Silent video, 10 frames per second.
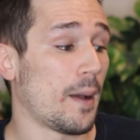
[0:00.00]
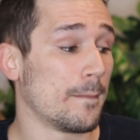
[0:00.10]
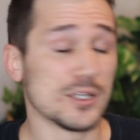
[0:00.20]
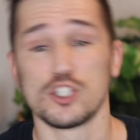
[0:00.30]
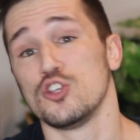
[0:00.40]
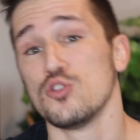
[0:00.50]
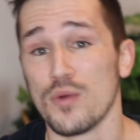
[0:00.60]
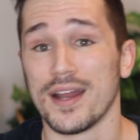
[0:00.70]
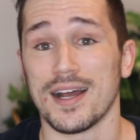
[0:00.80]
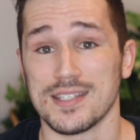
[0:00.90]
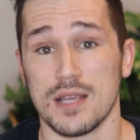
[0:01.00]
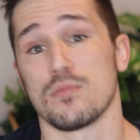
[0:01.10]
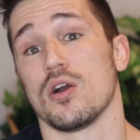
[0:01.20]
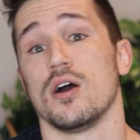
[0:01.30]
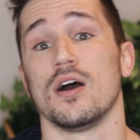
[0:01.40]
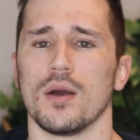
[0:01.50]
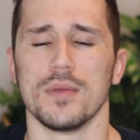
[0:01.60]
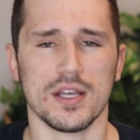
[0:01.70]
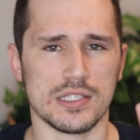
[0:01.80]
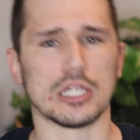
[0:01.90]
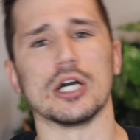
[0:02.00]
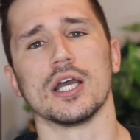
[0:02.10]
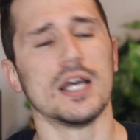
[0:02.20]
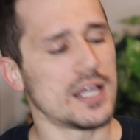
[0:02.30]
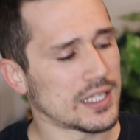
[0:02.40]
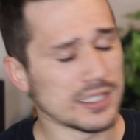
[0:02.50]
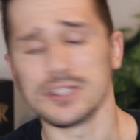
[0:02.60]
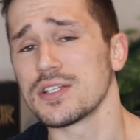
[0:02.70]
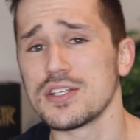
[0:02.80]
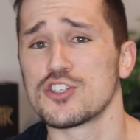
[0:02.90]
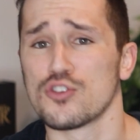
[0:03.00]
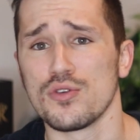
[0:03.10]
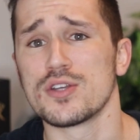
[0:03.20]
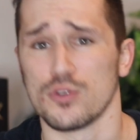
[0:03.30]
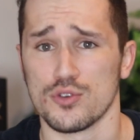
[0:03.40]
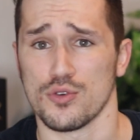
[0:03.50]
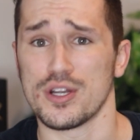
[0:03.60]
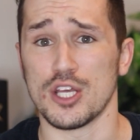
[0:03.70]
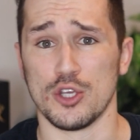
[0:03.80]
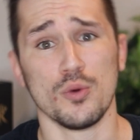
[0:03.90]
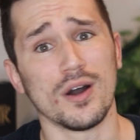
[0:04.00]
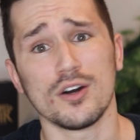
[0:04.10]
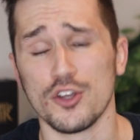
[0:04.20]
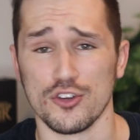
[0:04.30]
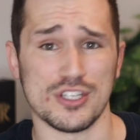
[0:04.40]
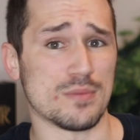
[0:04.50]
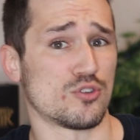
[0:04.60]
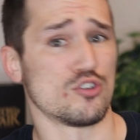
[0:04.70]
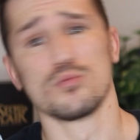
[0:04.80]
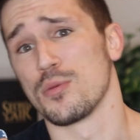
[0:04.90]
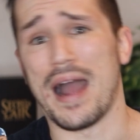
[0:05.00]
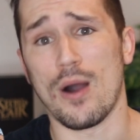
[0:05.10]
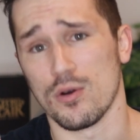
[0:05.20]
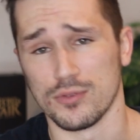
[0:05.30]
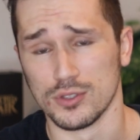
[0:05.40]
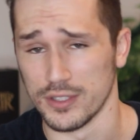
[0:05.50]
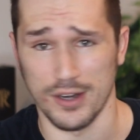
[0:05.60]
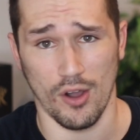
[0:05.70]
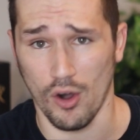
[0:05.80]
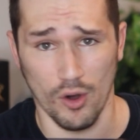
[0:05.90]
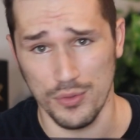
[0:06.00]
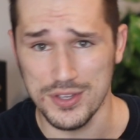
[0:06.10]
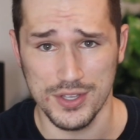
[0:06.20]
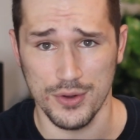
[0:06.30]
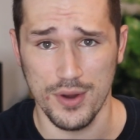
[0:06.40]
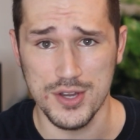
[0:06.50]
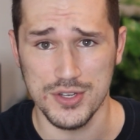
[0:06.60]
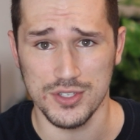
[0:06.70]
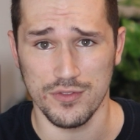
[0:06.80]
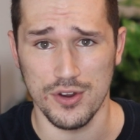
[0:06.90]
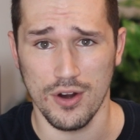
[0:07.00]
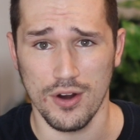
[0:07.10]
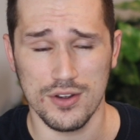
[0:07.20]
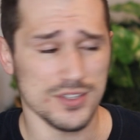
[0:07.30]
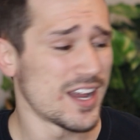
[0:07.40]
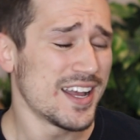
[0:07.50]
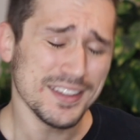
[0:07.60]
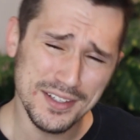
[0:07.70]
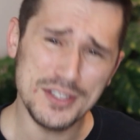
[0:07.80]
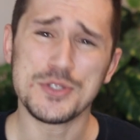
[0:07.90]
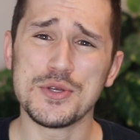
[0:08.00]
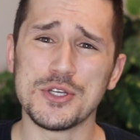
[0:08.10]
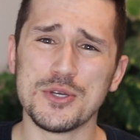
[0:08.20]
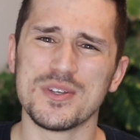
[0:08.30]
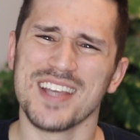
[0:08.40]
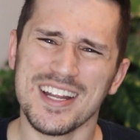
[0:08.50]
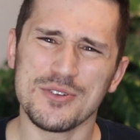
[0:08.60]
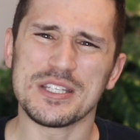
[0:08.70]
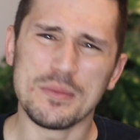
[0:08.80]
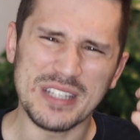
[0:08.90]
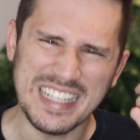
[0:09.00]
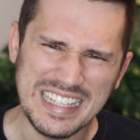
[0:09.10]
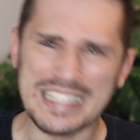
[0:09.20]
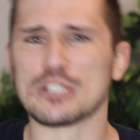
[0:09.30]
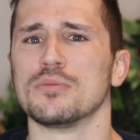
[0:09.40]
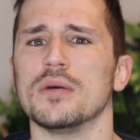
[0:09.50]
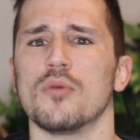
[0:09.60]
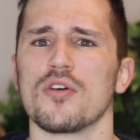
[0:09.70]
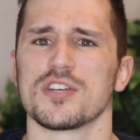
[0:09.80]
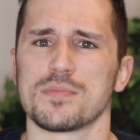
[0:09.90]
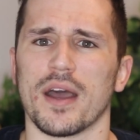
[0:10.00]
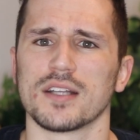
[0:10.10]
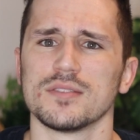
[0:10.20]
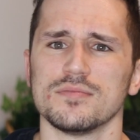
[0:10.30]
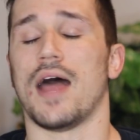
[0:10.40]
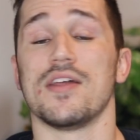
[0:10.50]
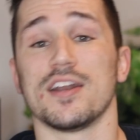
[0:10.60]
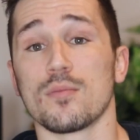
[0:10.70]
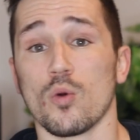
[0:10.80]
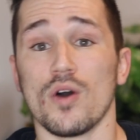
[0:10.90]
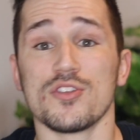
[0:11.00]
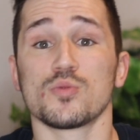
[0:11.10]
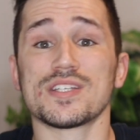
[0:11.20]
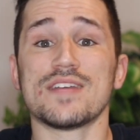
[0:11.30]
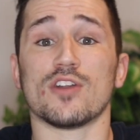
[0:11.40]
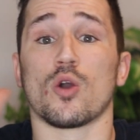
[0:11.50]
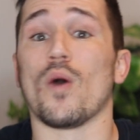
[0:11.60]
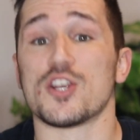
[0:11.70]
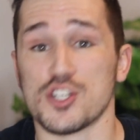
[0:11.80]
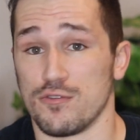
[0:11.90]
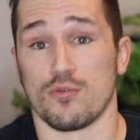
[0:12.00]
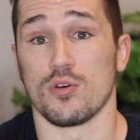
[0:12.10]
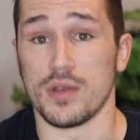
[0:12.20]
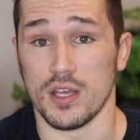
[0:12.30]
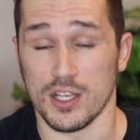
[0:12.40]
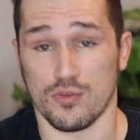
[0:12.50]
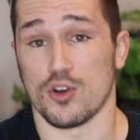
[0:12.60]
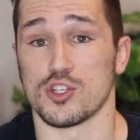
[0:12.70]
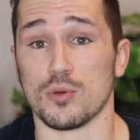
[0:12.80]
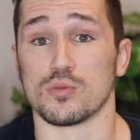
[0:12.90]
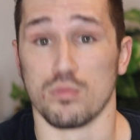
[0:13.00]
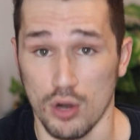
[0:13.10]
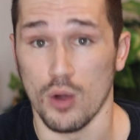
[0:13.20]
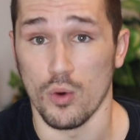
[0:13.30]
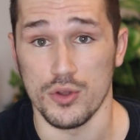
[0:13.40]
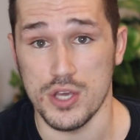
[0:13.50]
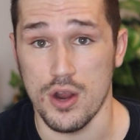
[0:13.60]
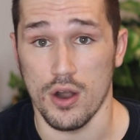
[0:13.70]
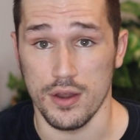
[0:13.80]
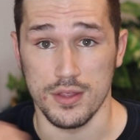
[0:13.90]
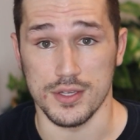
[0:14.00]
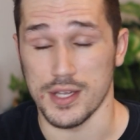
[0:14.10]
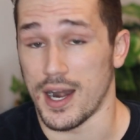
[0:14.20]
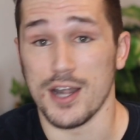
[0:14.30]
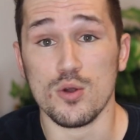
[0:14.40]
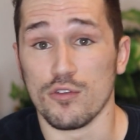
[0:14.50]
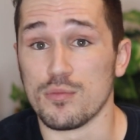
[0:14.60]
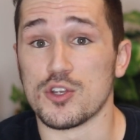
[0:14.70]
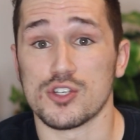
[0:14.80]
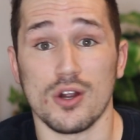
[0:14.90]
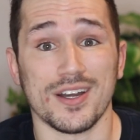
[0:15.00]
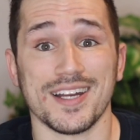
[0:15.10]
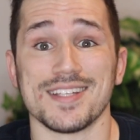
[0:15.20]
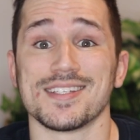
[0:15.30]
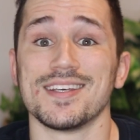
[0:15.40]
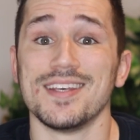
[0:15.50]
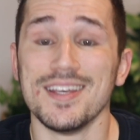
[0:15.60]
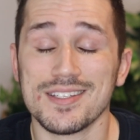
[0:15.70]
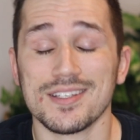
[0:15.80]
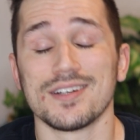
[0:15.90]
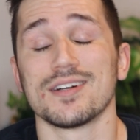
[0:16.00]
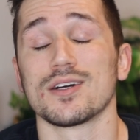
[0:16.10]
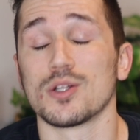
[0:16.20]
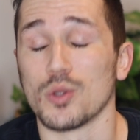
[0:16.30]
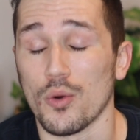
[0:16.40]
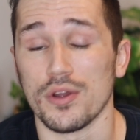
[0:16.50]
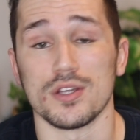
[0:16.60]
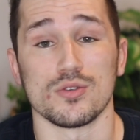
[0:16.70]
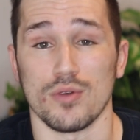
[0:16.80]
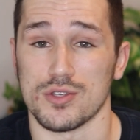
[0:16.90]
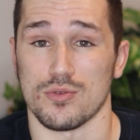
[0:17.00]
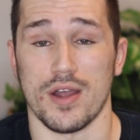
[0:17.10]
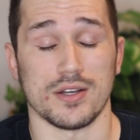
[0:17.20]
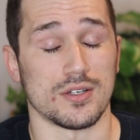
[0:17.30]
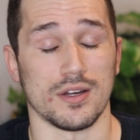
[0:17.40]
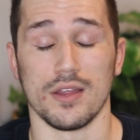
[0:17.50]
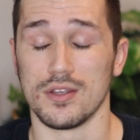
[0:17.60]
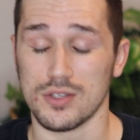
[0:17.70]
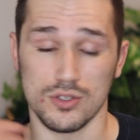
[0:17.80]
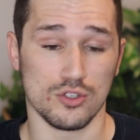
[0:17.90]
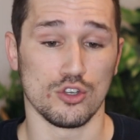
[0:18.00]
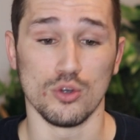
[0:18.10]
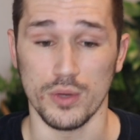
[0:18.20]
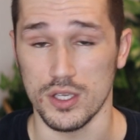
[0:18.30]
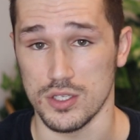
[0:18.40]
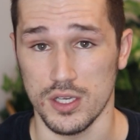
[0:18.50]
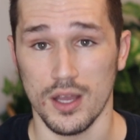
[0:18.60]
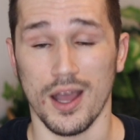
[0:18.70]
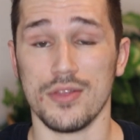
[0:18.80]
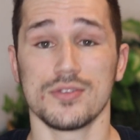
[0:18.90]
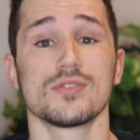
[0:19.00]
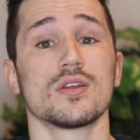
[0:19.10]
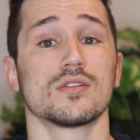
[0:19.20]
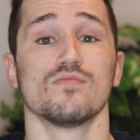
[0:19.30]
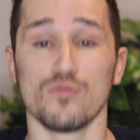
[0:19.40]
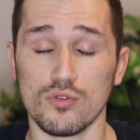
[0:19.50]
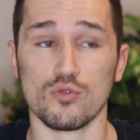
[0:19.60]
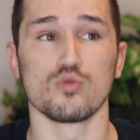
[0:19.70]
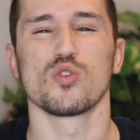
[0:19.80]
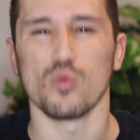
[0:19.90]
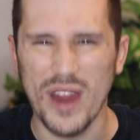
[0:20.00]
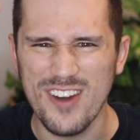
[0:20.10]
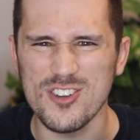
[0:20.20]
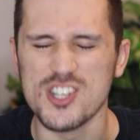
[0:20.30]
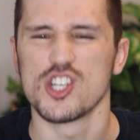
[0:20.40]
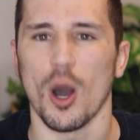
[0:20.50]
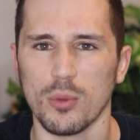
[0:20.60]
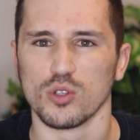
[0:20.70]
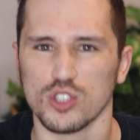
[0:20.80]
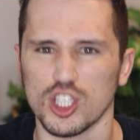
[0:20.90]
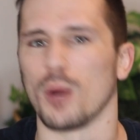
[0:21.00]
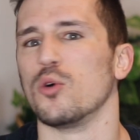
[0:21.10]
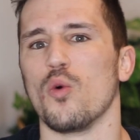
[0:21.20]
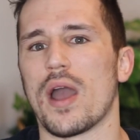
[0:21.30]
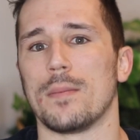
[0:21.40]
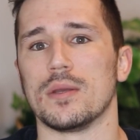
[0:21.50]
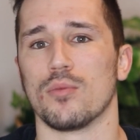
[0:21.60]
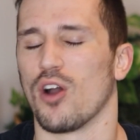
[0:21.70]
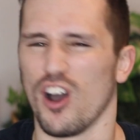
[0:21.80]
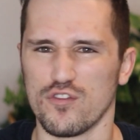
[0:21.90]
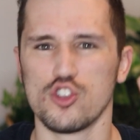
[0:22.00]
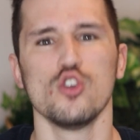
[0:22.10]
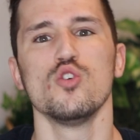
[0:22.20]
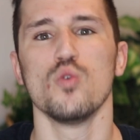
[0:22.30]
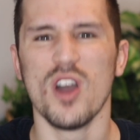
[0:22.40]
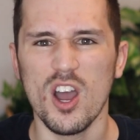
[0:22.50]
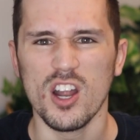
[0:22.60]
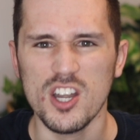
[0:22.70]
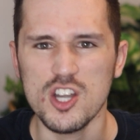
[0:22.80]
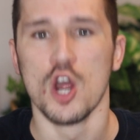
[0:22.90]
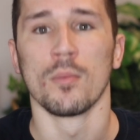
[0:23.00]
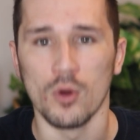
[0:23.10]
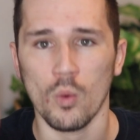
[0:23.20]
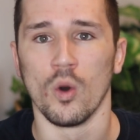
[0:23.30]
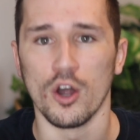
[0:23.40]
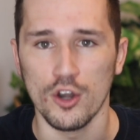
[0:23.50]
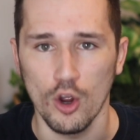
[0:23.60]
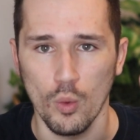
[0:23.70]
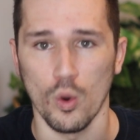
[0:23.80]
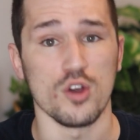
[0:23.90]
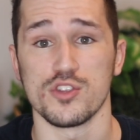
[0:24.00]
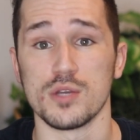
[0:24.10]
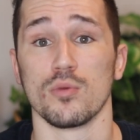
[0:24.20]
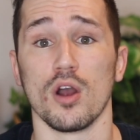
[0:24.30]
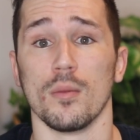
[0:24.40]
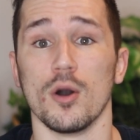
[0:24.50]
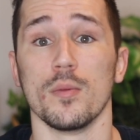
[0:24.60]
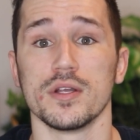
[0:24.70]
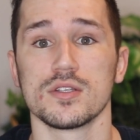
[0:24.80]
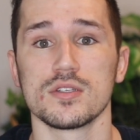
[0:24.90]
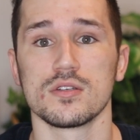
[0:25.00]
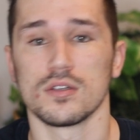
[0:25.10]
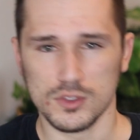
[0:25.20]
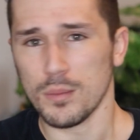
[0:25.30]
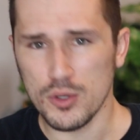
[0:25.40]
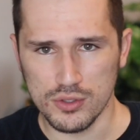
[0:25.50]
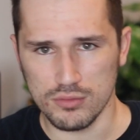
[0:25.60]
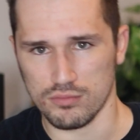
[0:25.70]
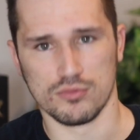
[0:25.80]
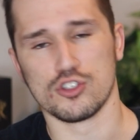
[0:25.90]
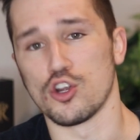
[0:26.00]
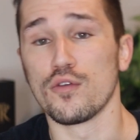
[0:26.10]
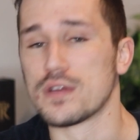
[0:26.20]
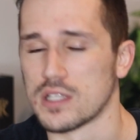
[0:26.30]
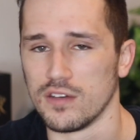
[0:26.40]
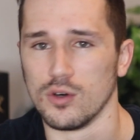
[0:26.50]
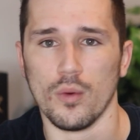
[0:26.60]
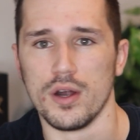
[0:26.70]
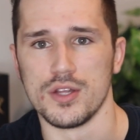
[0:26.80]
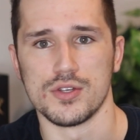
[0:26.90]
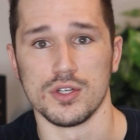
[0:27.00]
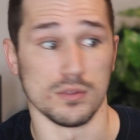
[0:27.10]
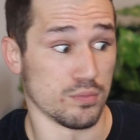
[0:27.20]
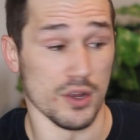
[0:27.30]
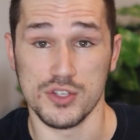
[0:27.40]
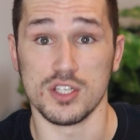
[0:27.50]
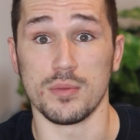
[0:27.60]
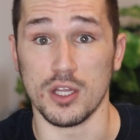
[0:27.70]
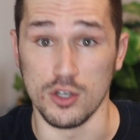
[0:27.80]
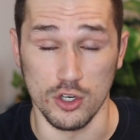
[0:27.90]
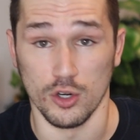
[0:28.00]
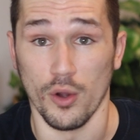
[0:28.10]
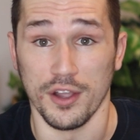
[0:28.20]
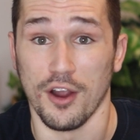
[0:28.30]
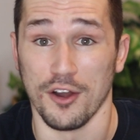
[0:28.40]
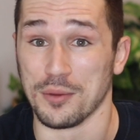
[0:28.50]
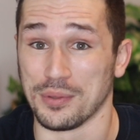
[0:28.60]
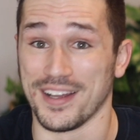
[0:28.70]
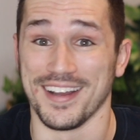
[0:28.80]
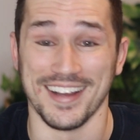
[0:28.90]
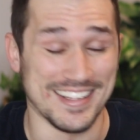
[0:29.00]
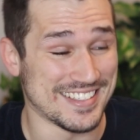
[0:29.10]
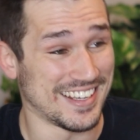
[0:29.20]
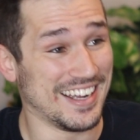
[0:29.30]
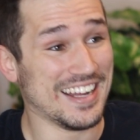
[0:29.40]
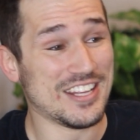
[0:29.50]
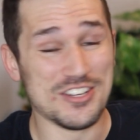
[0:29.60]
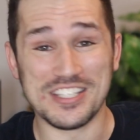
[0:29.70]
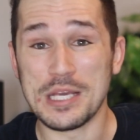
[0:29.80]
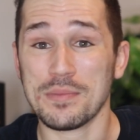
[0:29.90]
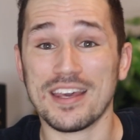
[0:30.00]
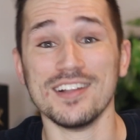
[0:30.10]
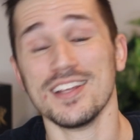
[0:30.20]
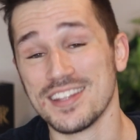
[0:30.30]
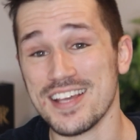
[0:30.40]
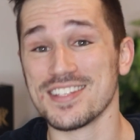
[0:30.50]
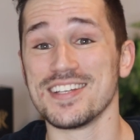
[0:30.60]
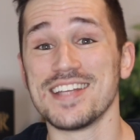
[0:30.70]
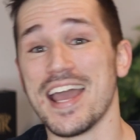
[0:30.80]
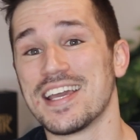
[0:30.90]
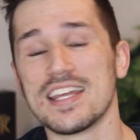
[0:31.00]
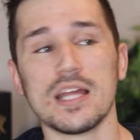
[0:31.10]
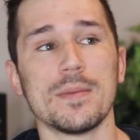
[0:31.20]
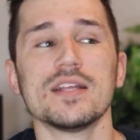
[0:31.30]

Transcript: But to you, Wrenn, I say, bruh, because look, clearly these trees are treating you well. You seem super powerful in all these iterations of your cards. The least you could do is treat them with a little bit more respect. And then at number 1, this wasn't even a question for me as far as the most bro-worthy card in this set. I knew it from the start. It is Giza, Glorious Resurrector. And this is too easy. And this is the rare double whammy, bruh, of 2 number 1 worthy bruh moments. The most surface level one is just, bro, this is going to be an annoying card to play against. You just keep killing things and taking them.